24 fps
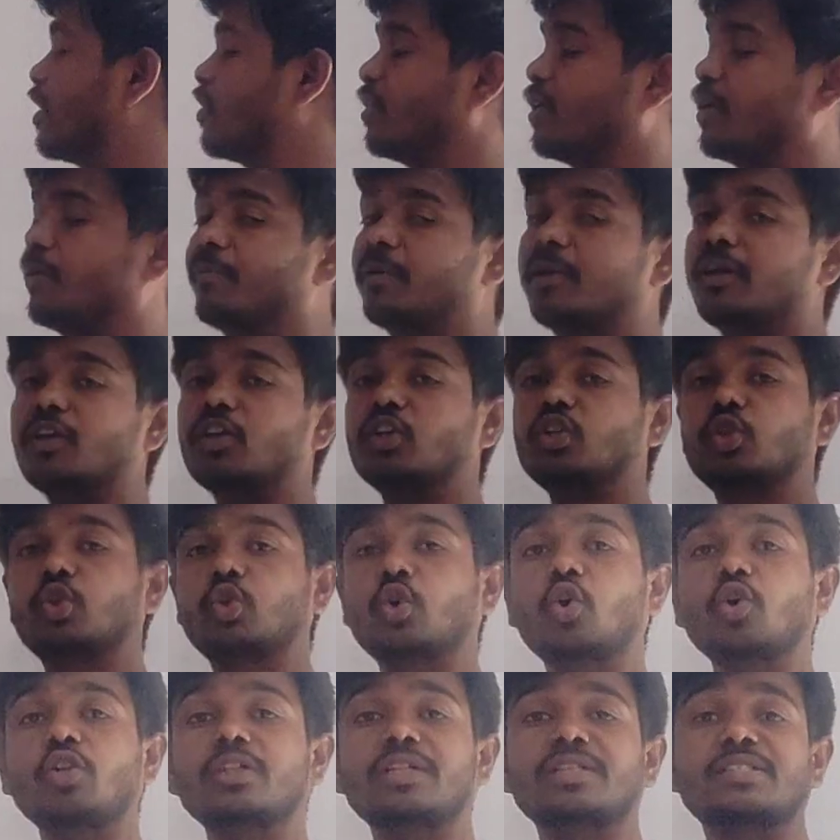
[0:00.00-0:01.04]
galvanometer
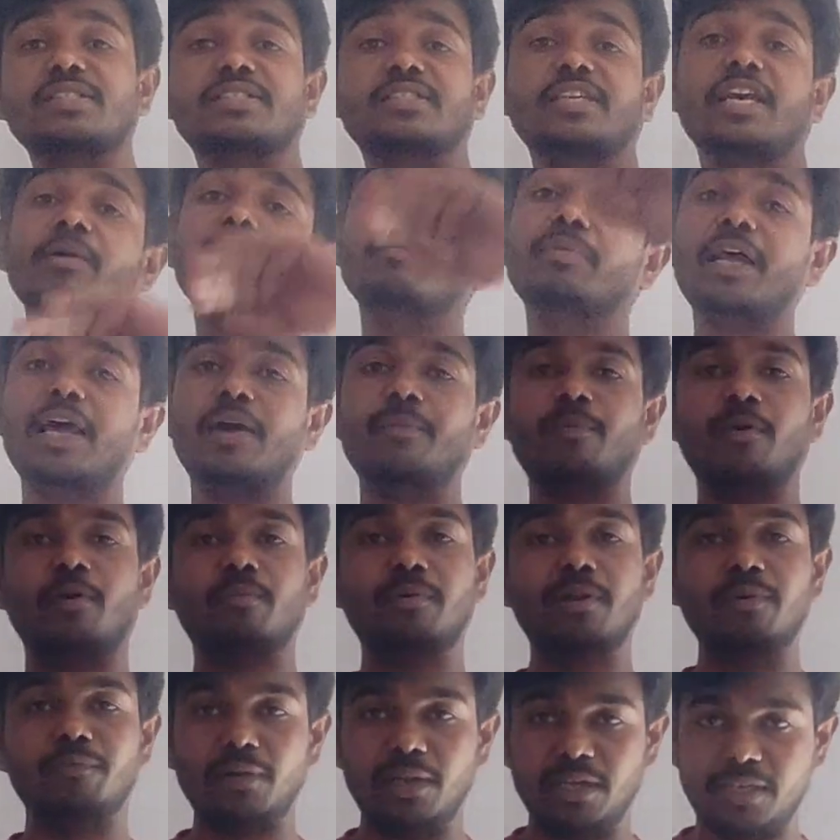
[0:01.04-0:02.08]
show the same type
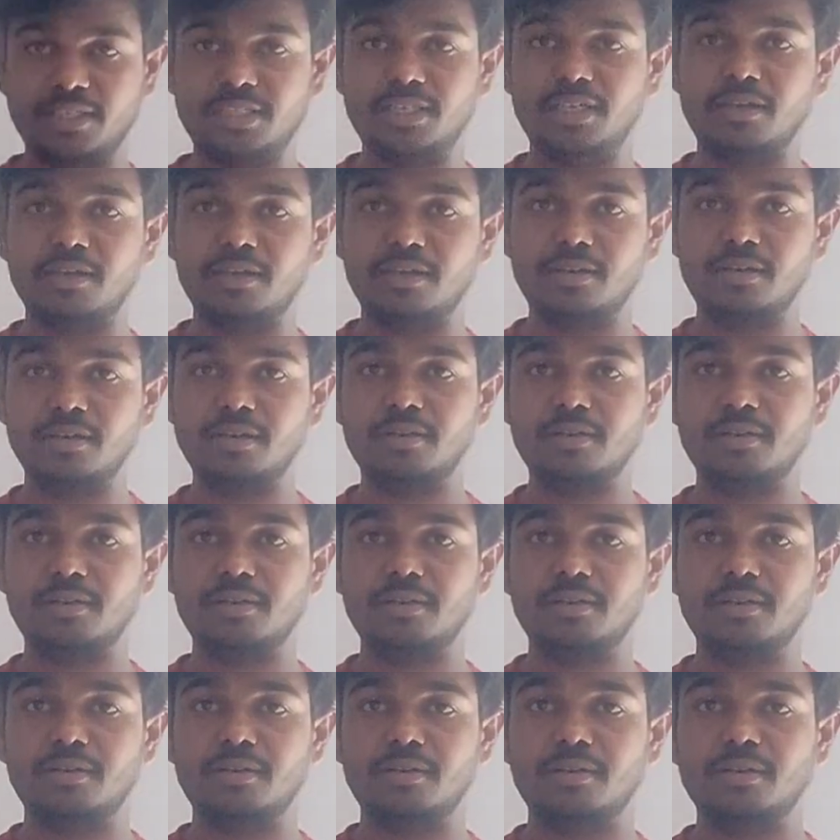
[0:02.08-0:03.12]
of deflection.
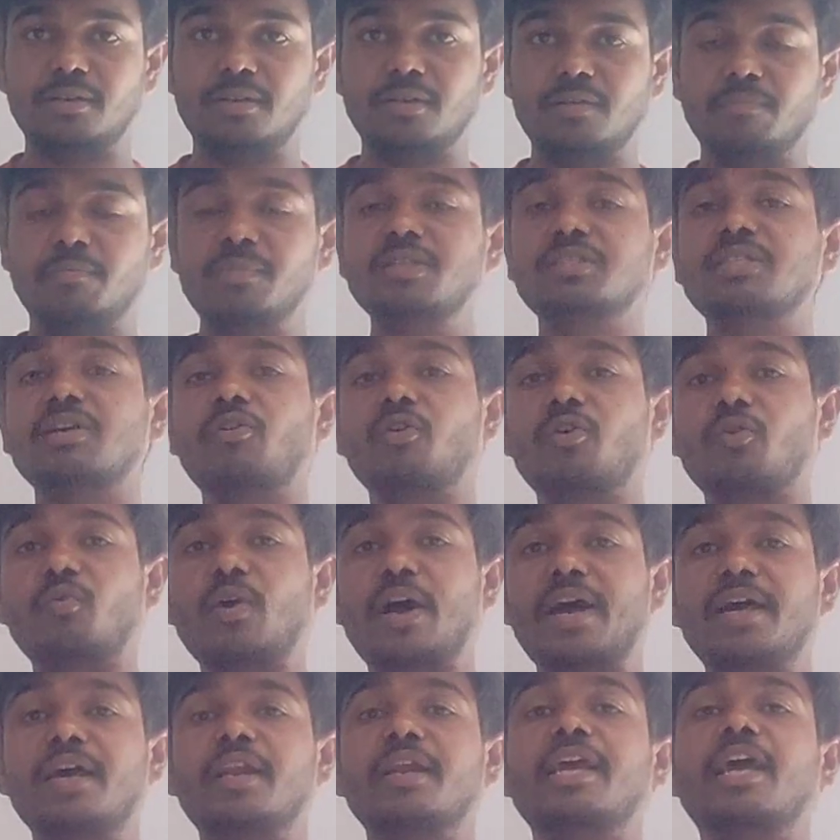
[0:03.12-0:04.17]
Means our
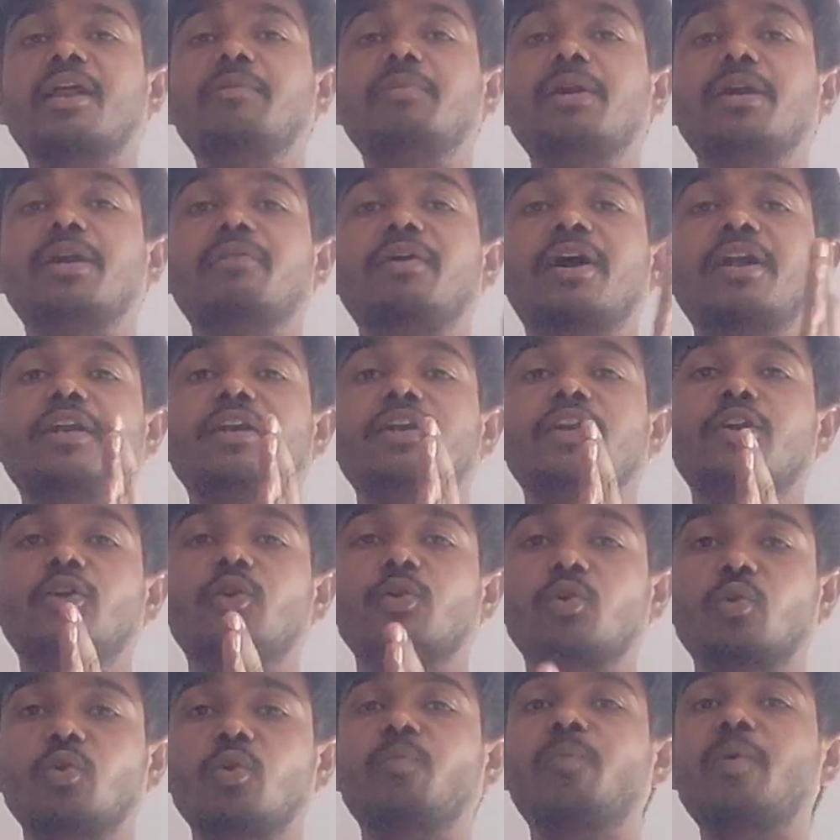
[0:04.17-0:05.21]
wire can be divided
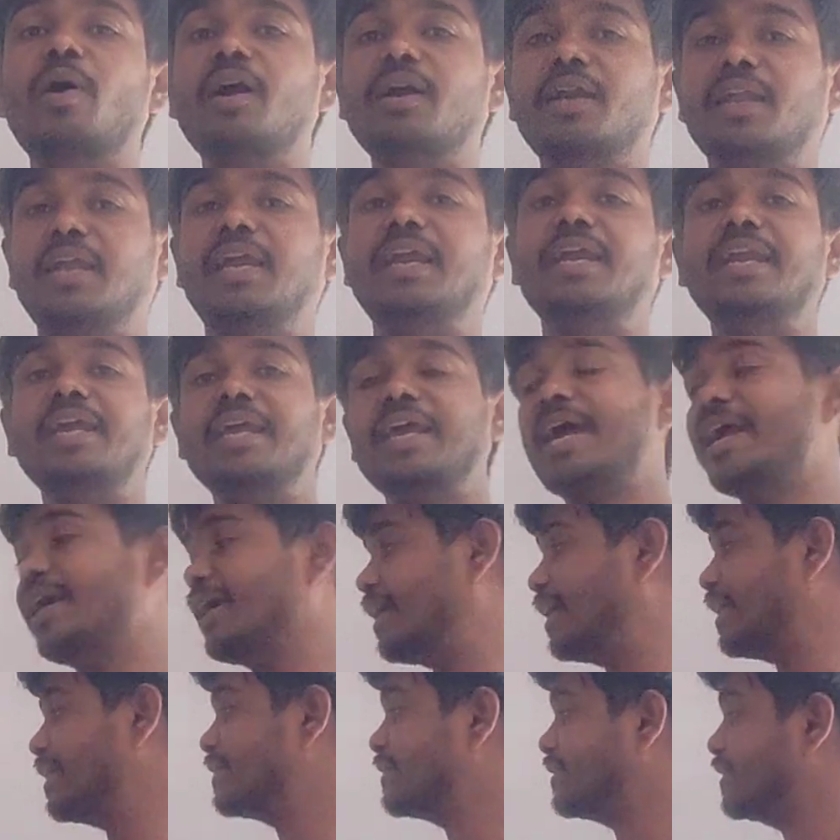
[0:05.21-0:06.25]
into two parts, AD
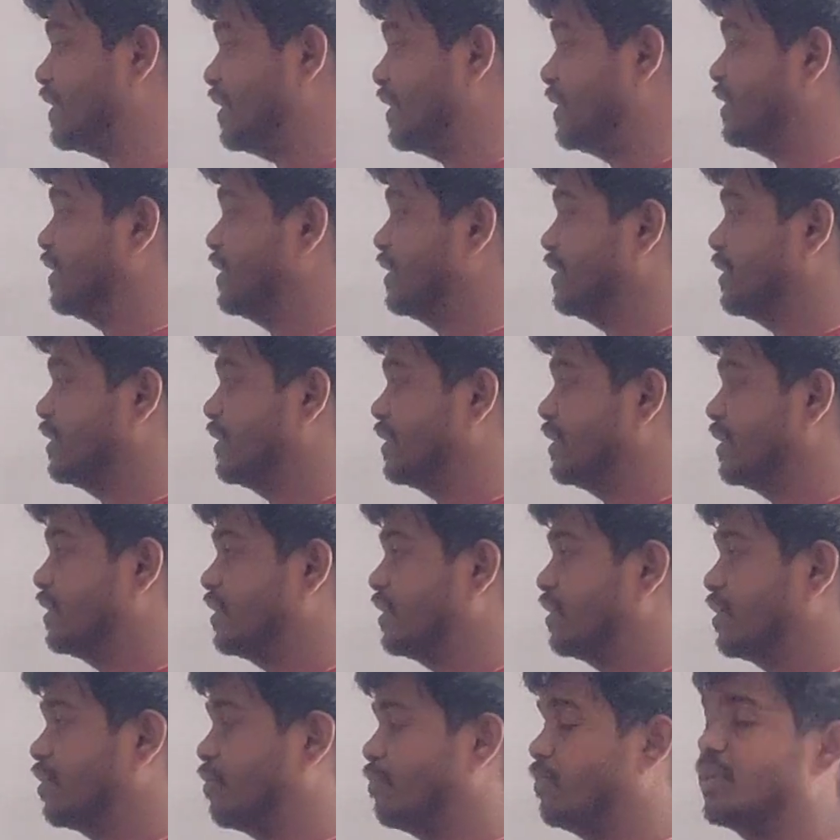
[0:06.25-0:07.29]
and DC.
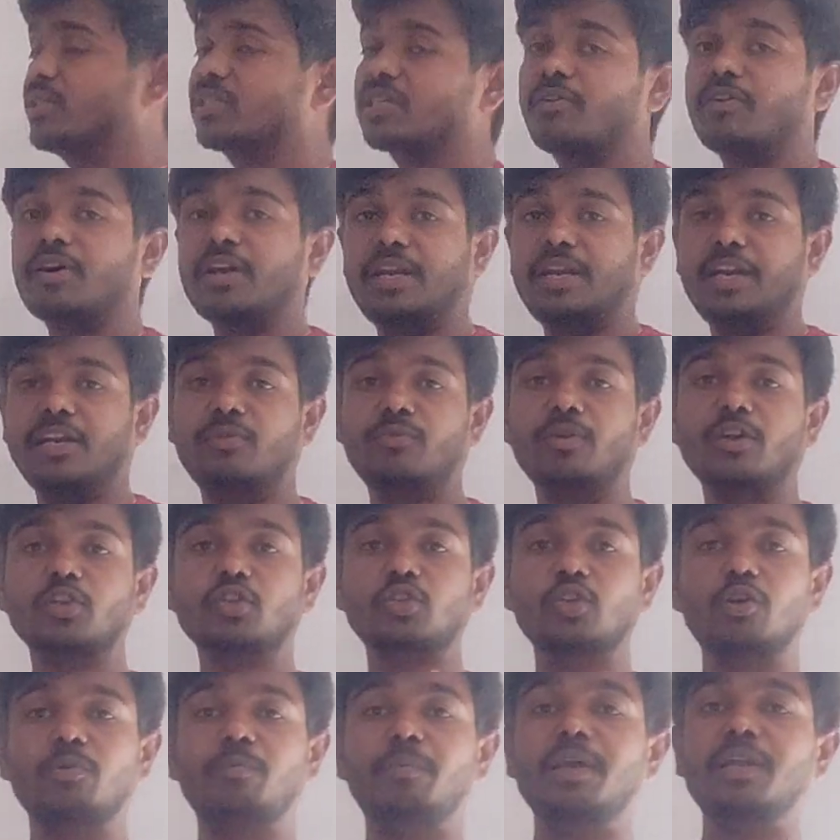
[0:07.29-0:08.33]
Means our
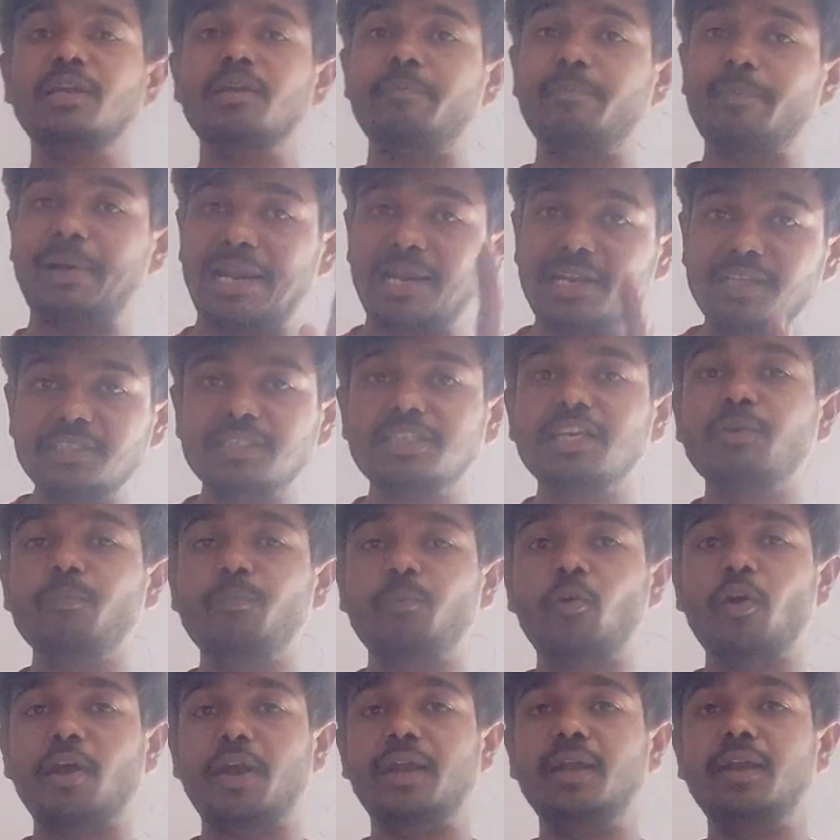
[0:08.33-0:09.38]
network should be in a
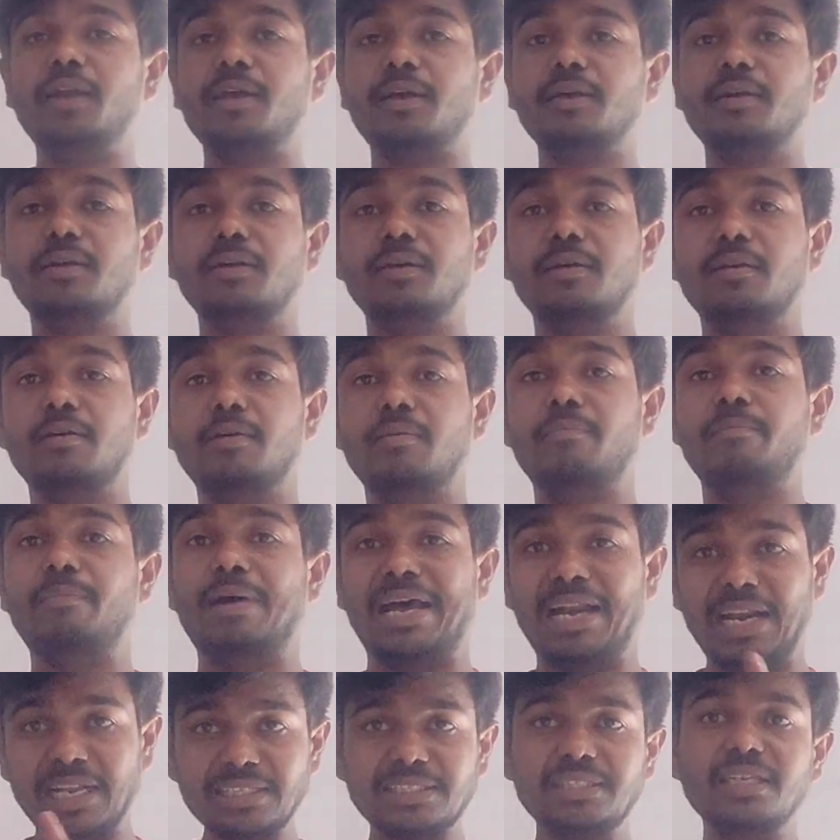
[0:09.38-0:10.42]
balancing point,
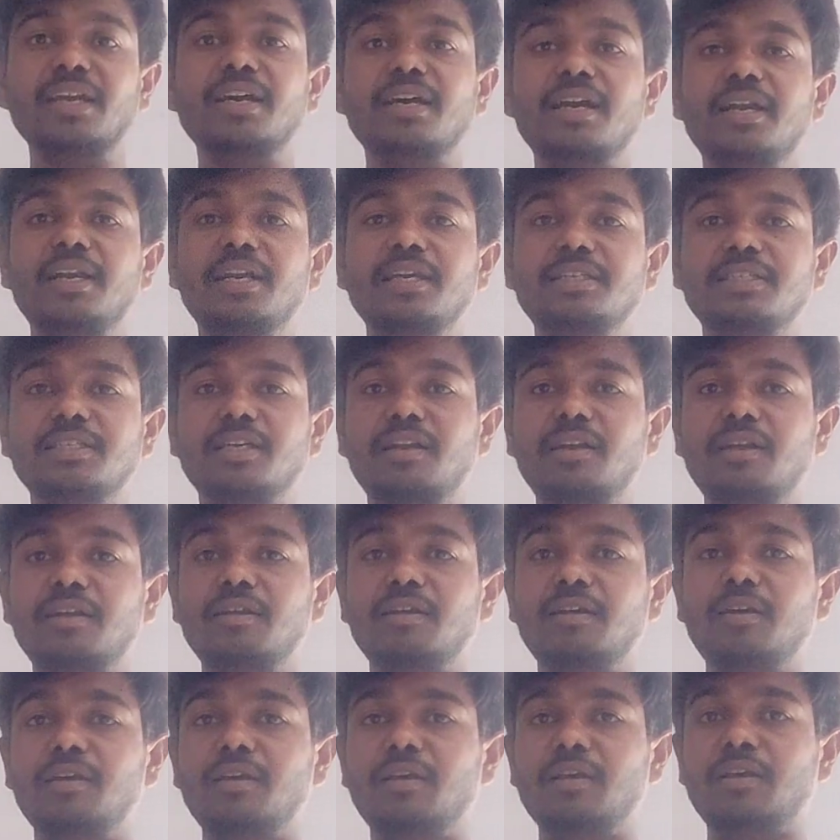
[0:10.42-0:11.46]
balancing condition
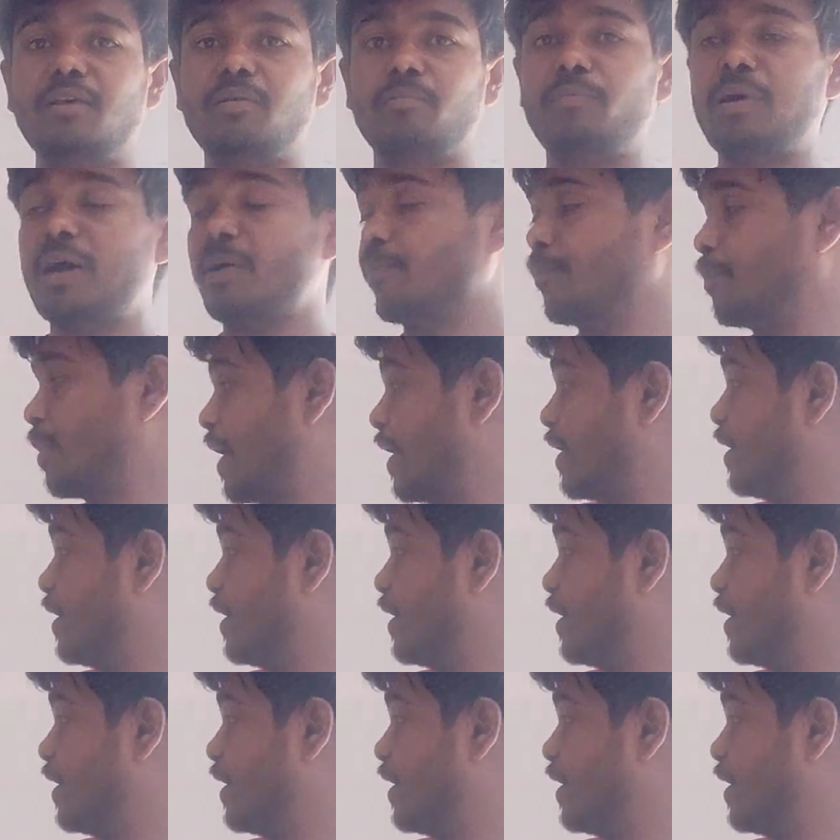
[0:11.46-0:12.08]
by